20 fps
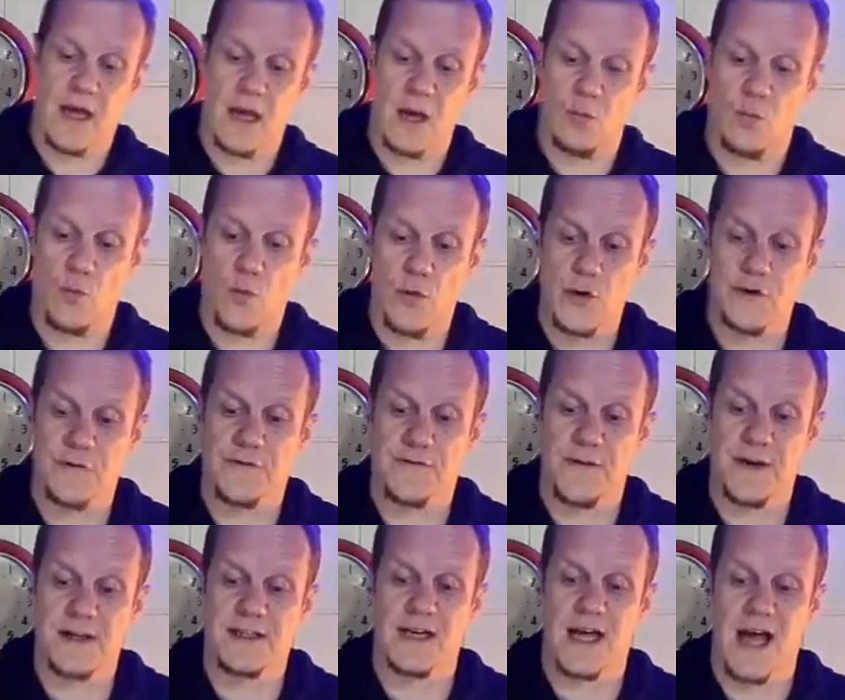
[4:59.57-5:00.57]
It would
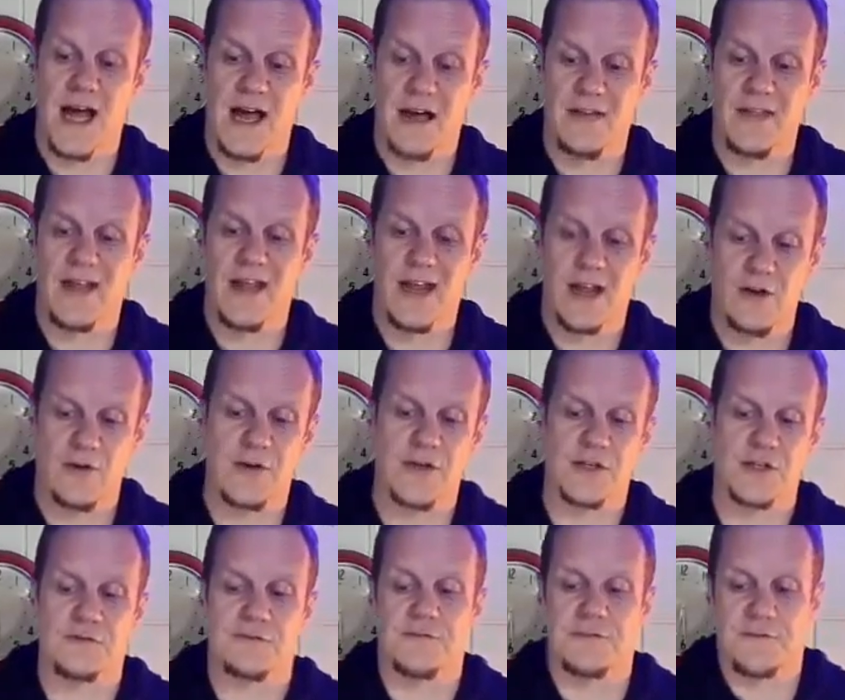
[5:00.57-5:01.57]
affect other areas
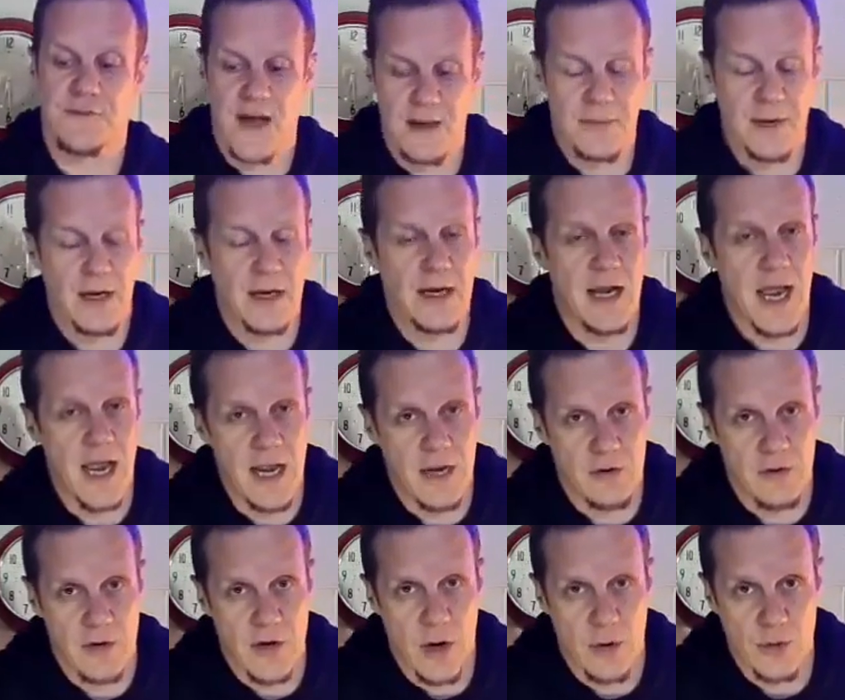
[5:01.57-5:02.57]
of farming and
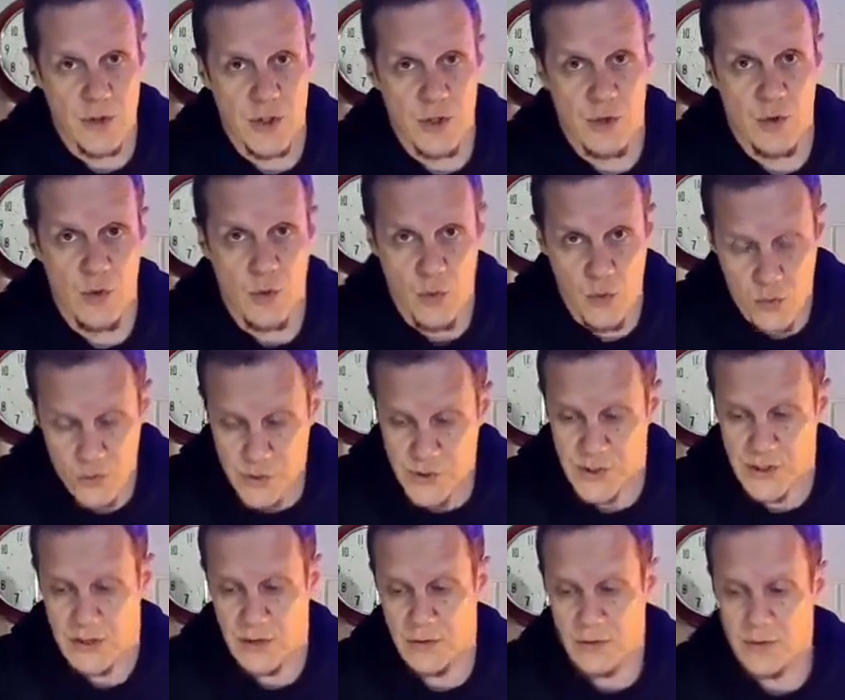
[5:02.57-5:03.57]
agriculture
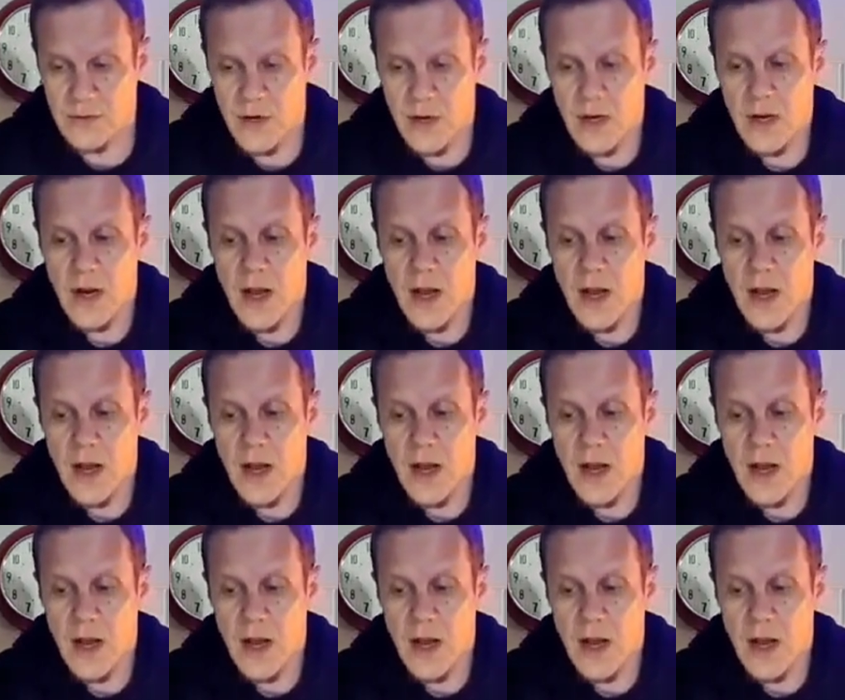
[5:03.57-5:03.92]
also,